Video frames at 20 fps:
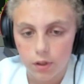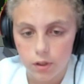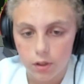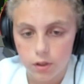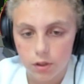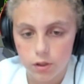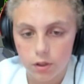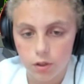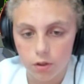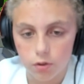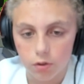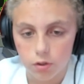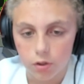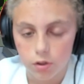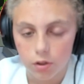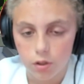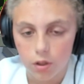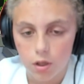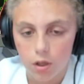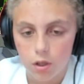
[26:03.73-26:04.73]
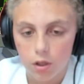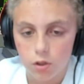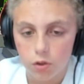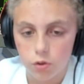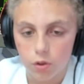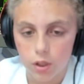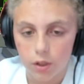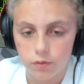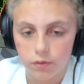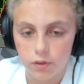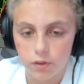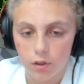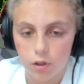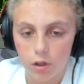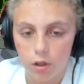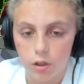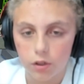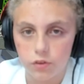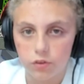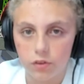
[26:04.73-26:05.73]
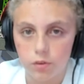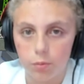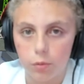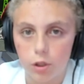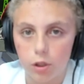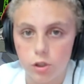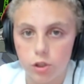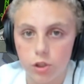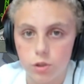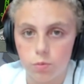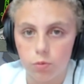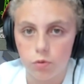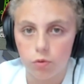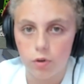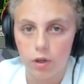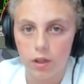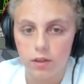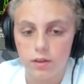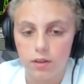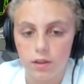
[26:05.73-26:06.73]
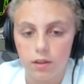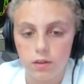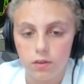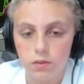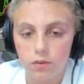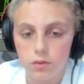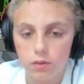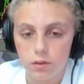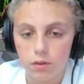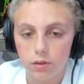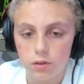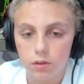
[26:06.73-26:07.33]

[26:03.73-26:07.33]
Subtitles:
Here you have the HUD symbology brightness.